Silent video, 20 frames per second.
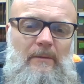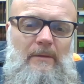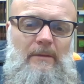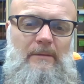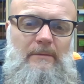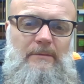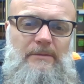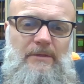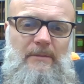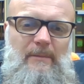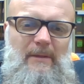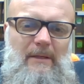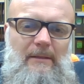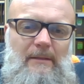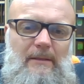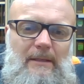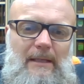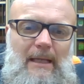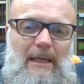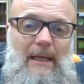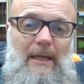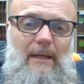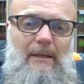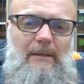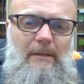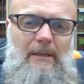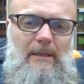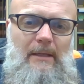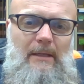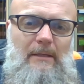one. Should be in today, I
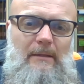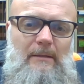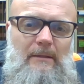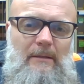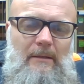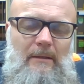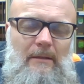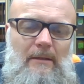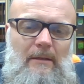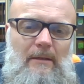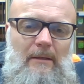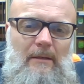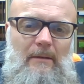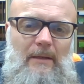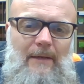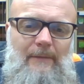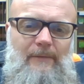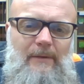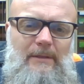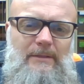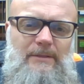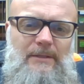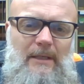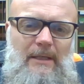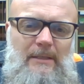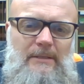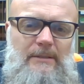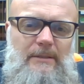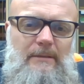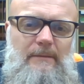think, and after I
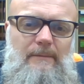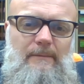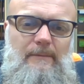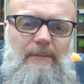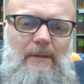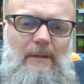change it.